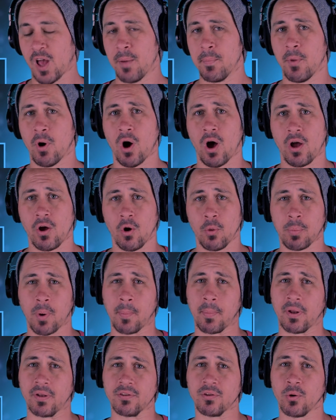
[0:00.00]
I hope
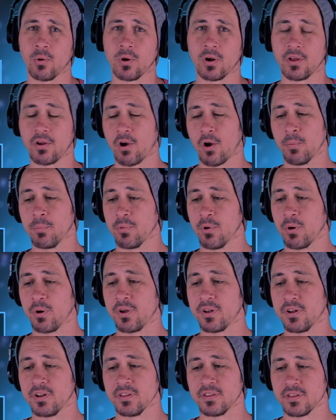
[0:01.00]
I'm not totally
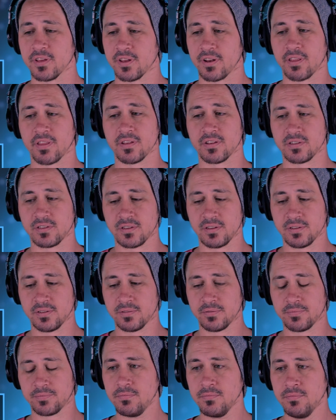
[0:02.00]
heartbroken at the end of this.
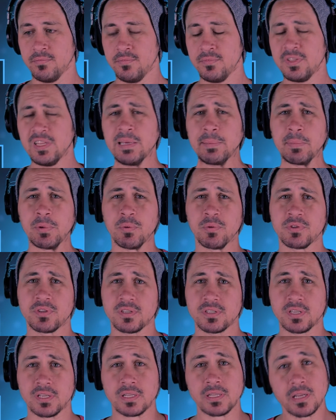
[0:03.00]
Leave me with
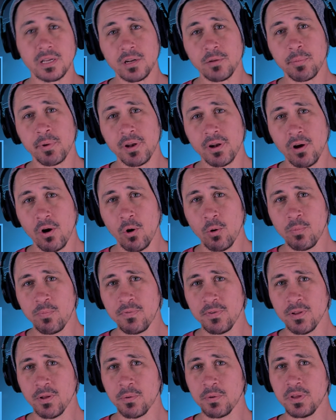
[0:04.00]
just a little bit of hope,
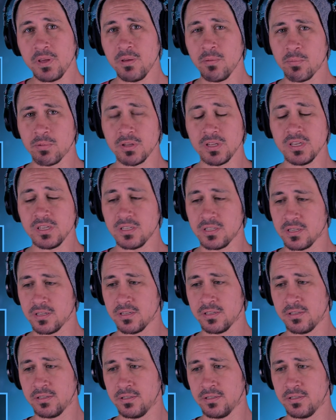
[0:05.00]
Filoni, please.